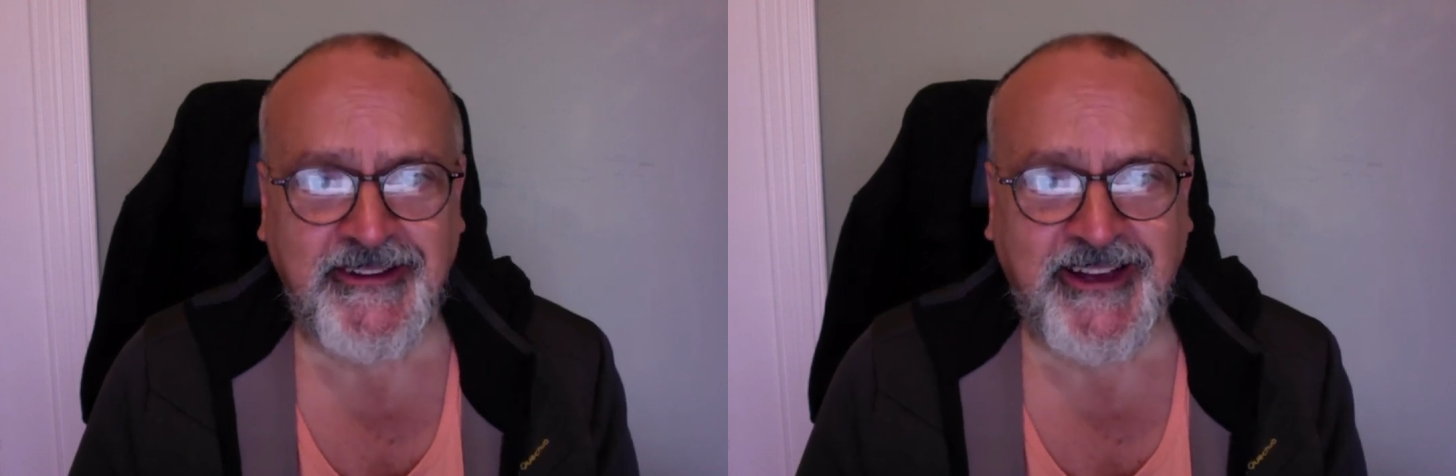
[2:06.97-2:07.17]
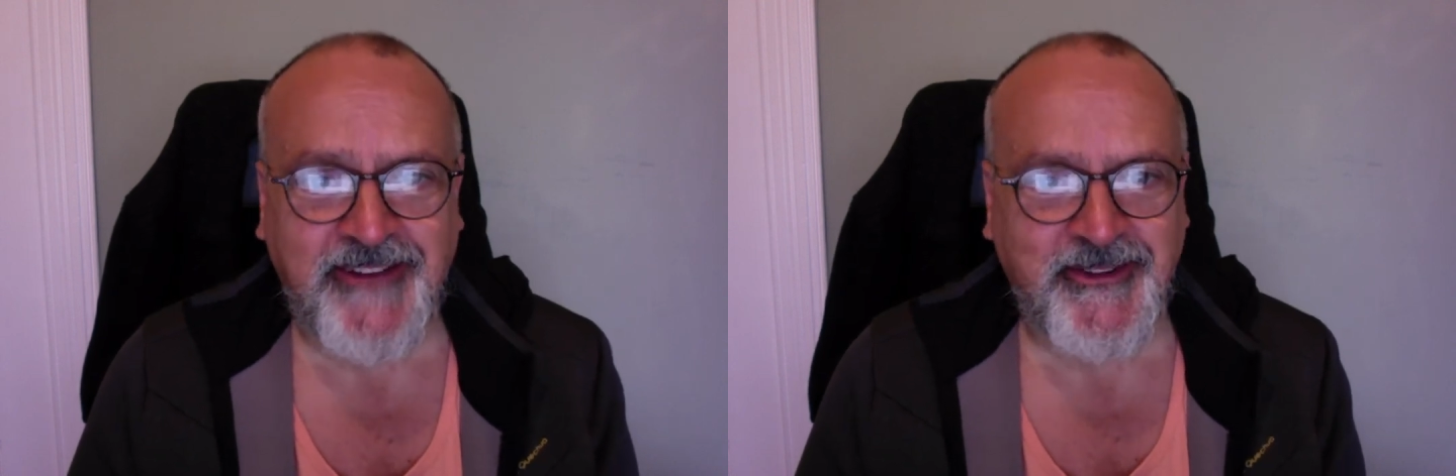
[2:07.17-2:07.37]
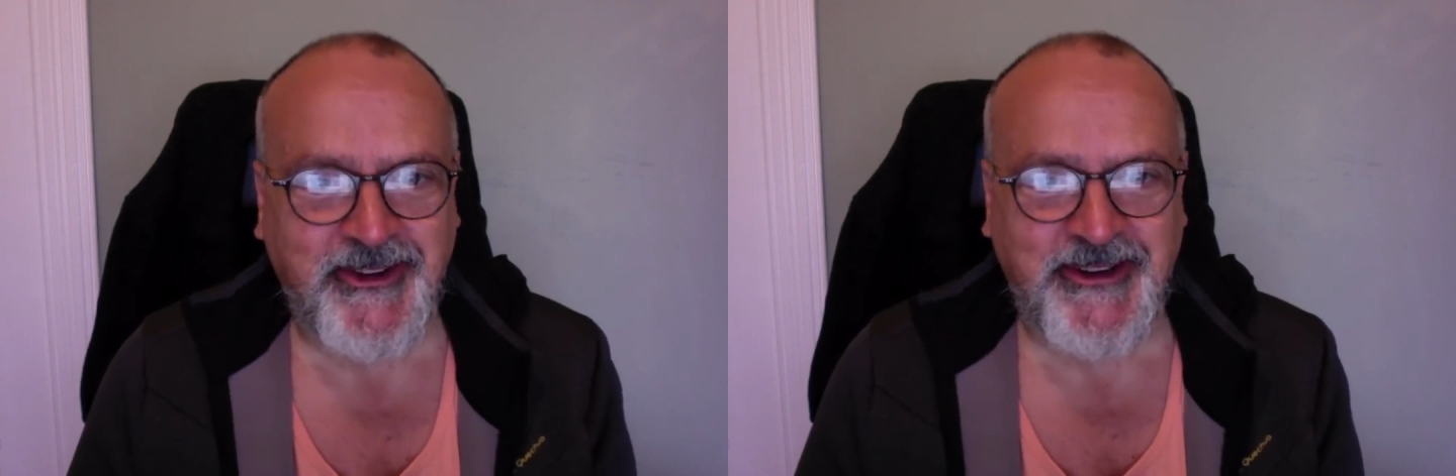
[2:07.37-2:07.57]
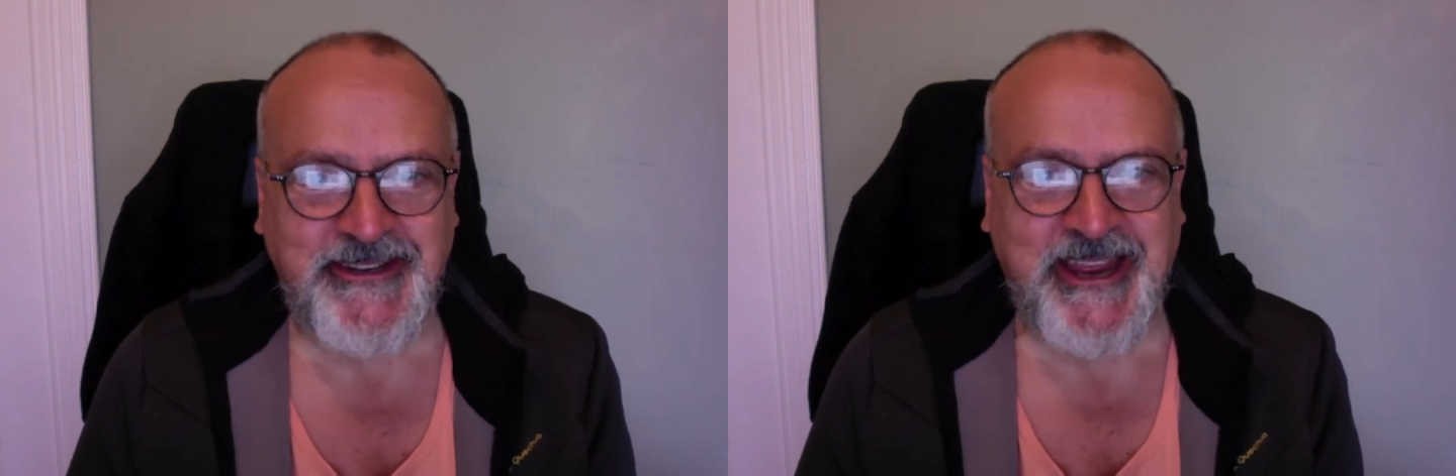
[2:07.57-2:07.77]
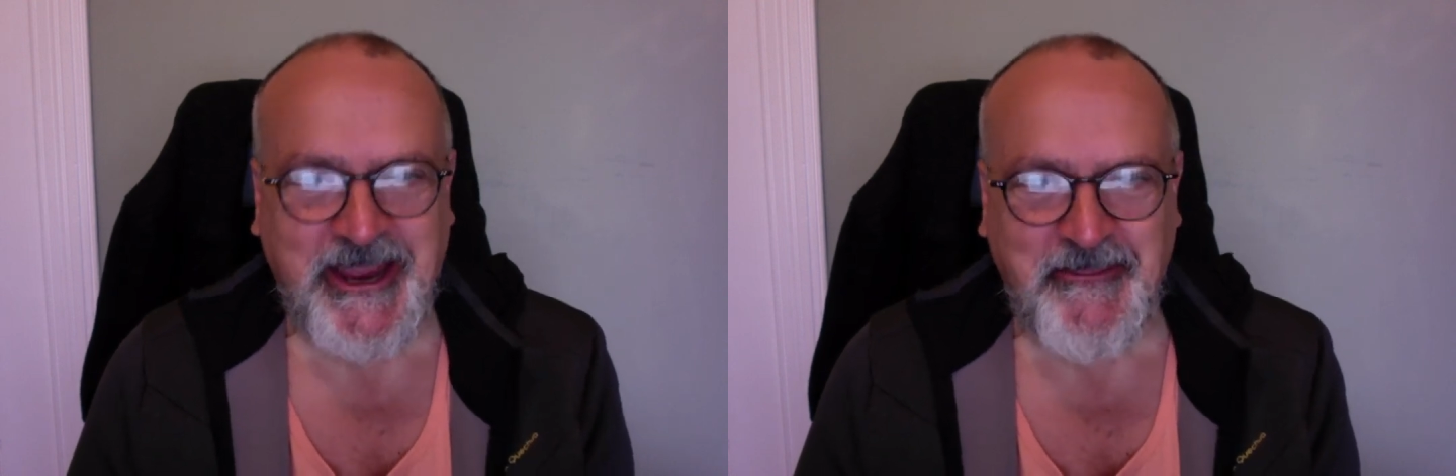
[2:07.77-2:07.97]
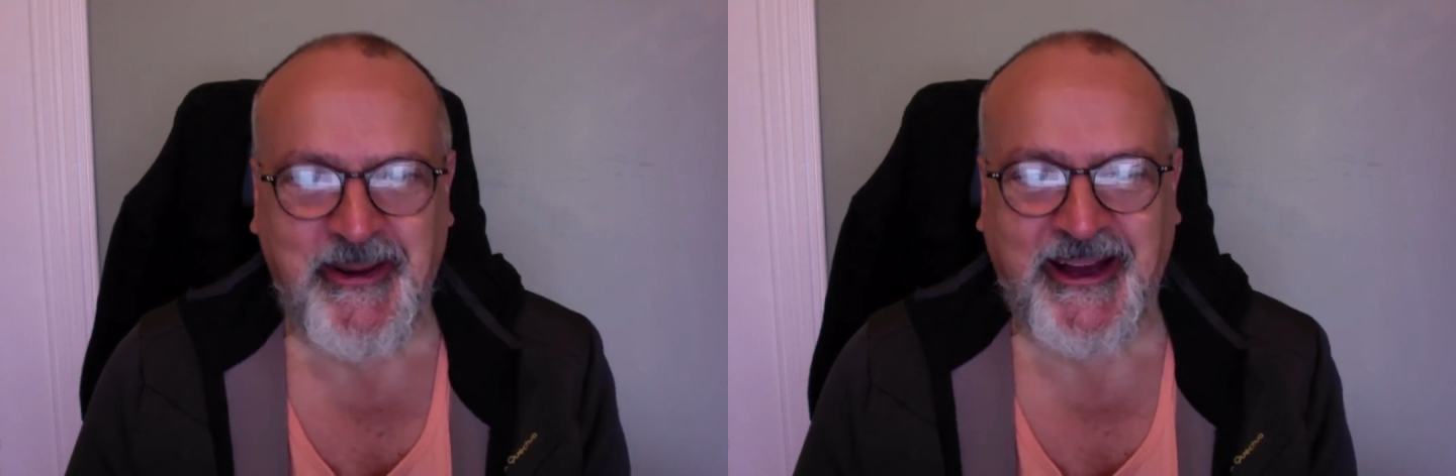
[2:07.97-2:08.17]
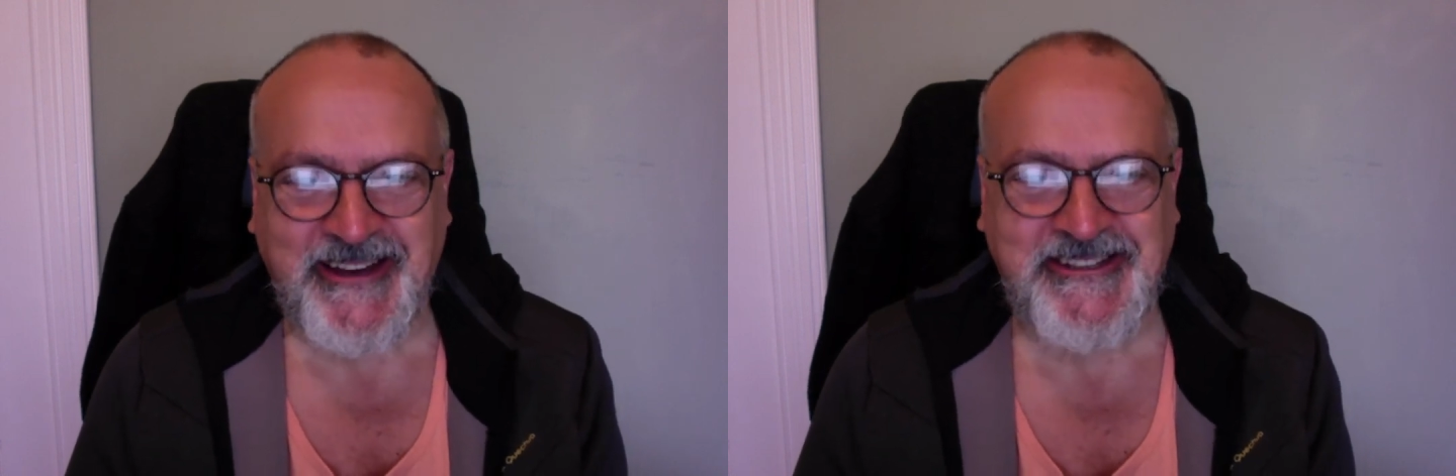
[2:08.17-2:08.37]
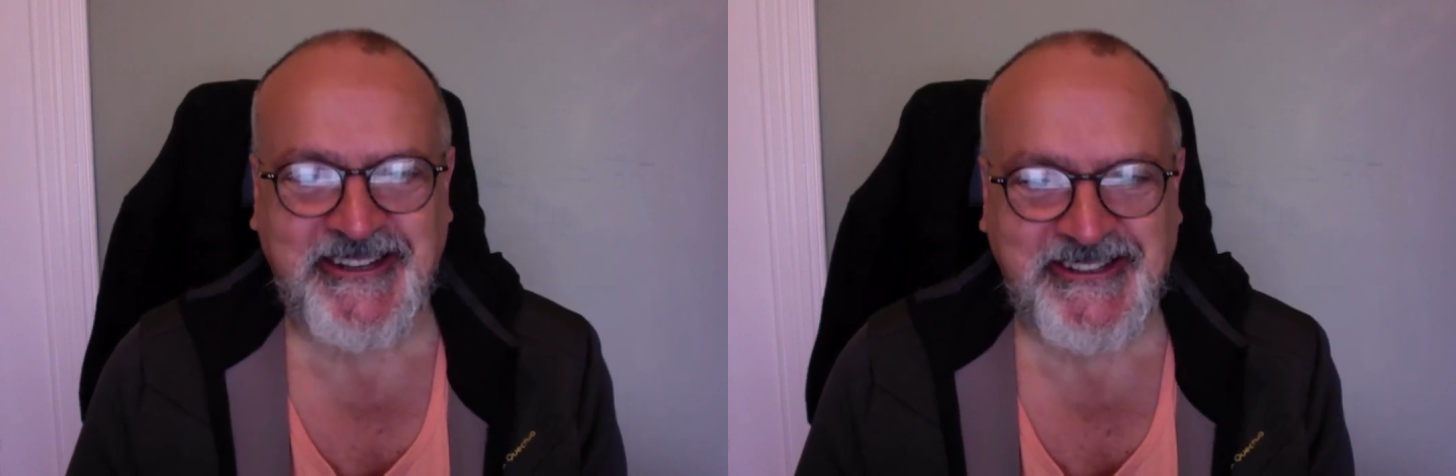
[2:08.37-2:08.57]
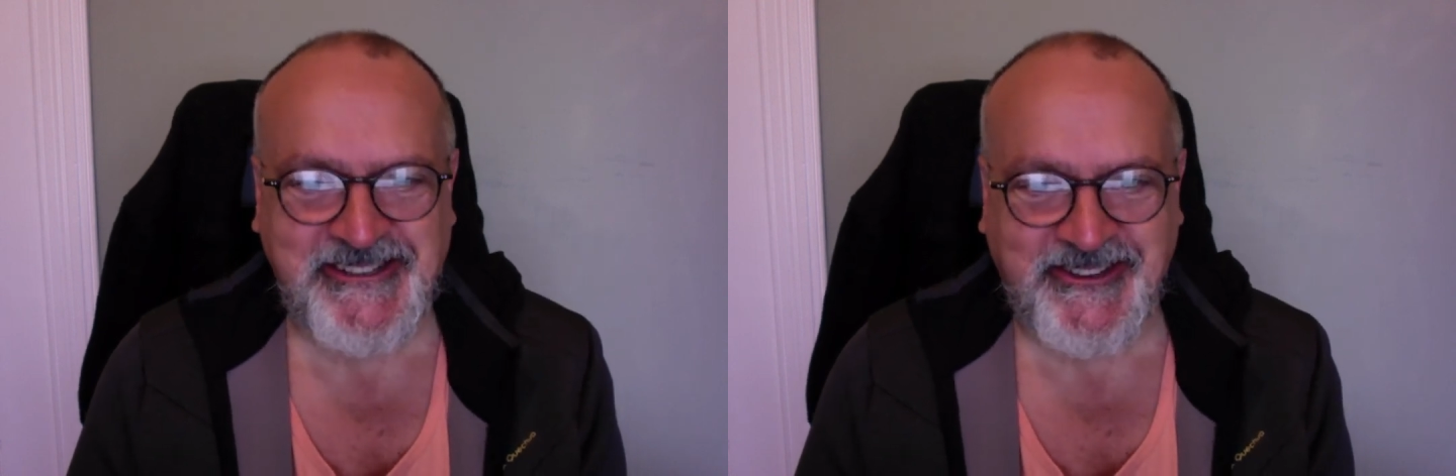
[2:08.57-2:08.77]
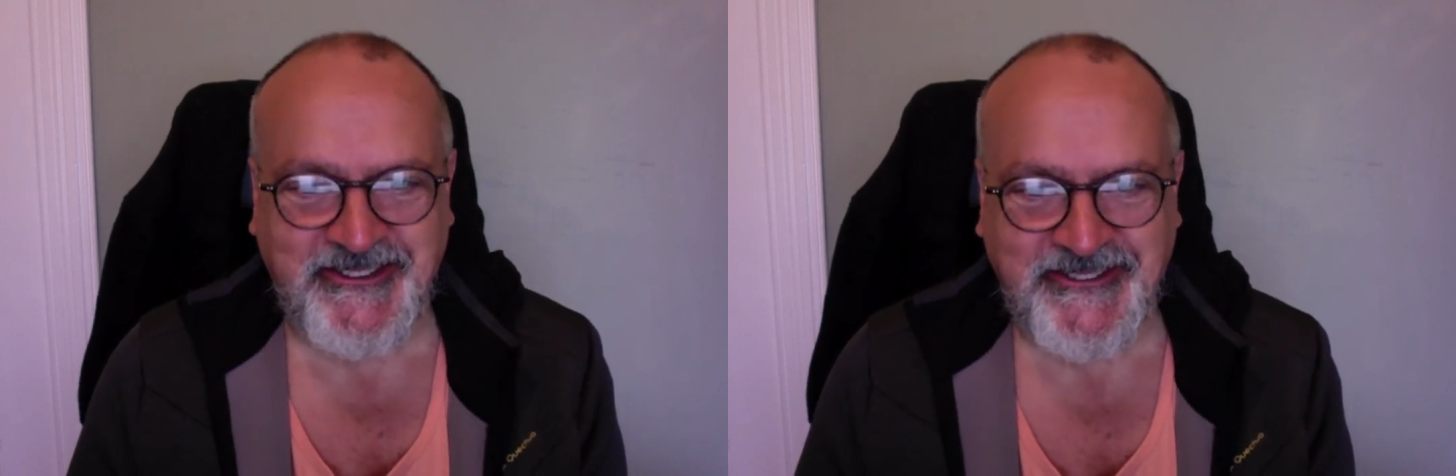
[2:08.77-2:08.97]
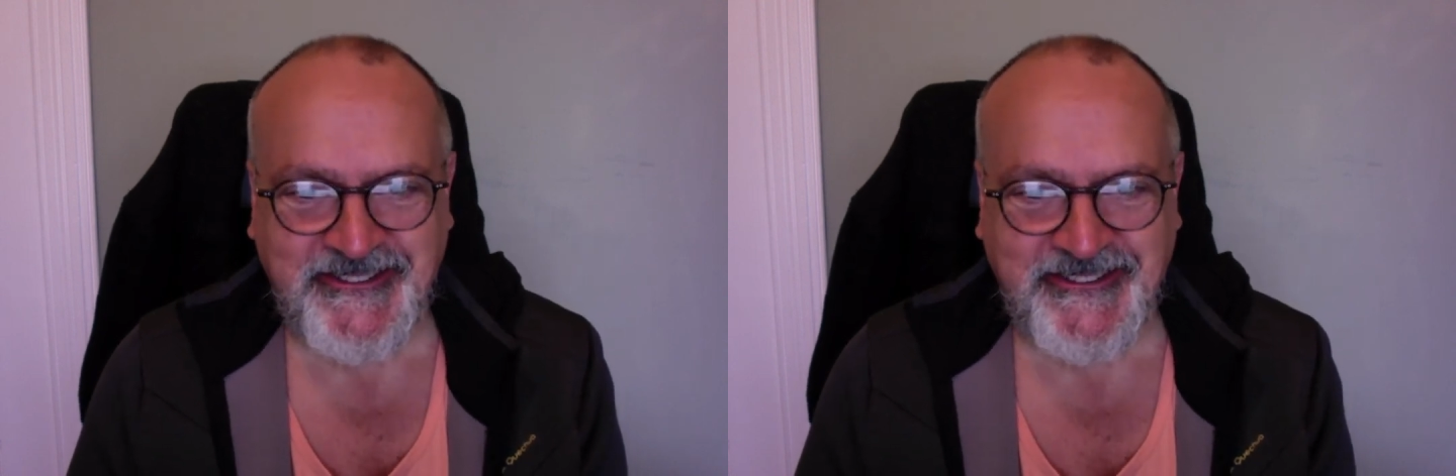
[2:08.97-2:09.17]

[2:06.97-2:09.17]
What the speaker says: Have a good day. Bye just now.